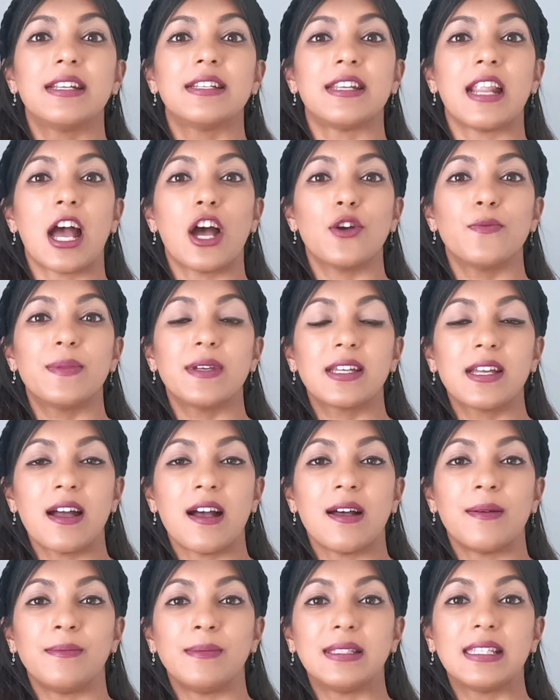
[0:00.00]
now
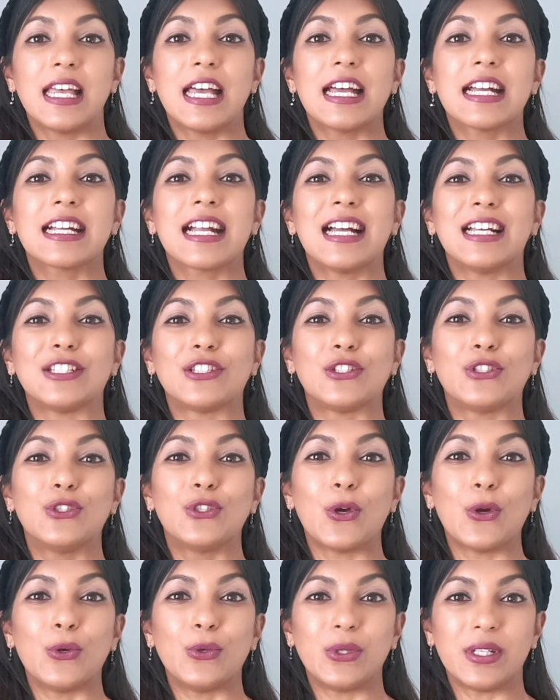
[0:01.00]
becomes
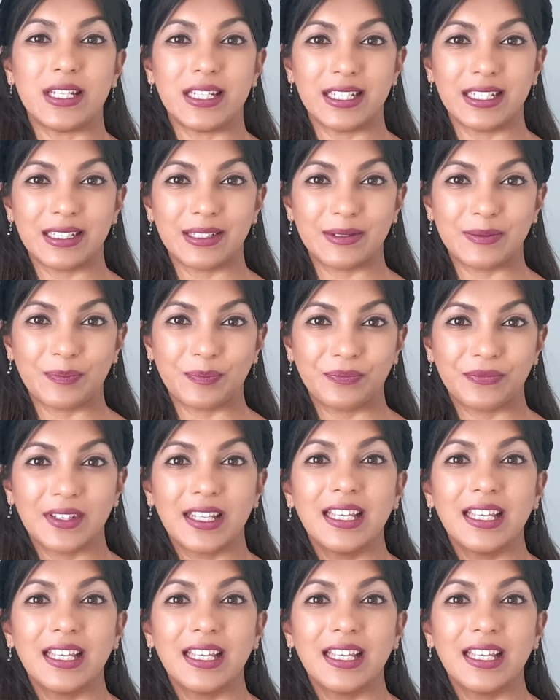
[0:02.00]
custodian.